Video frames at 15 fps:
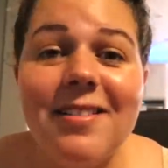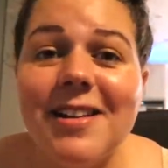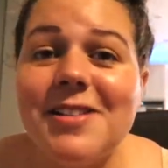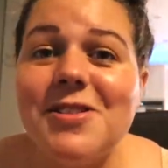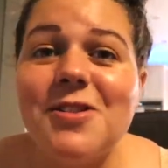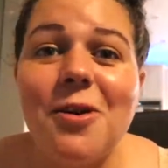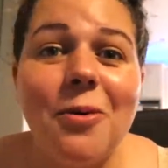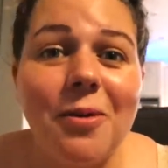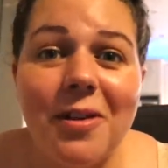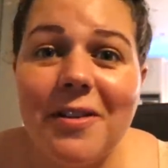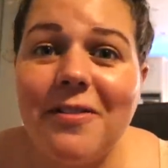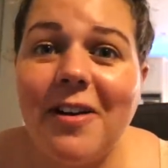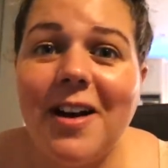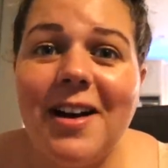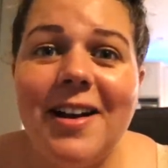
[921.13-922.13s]
It's totally
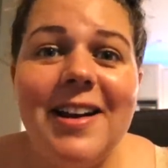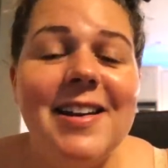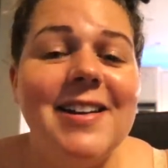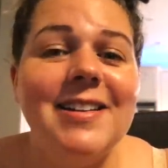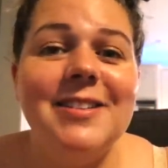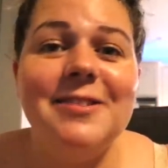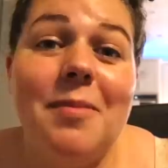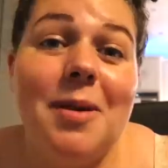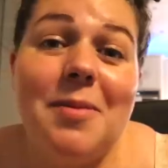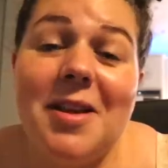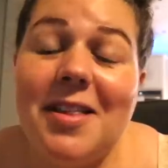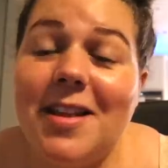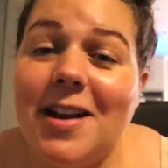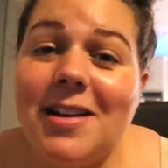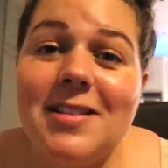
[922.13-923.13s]
fine. And maybe
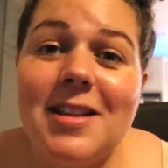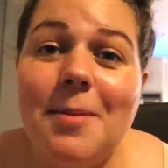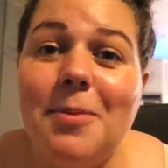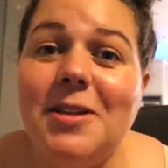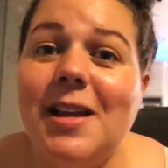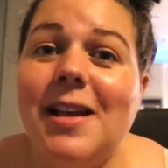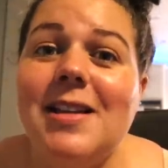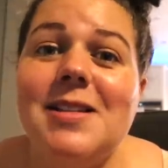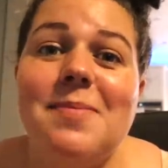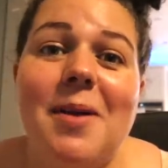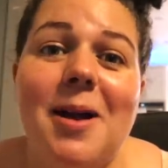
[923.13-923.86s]
in the next couple days,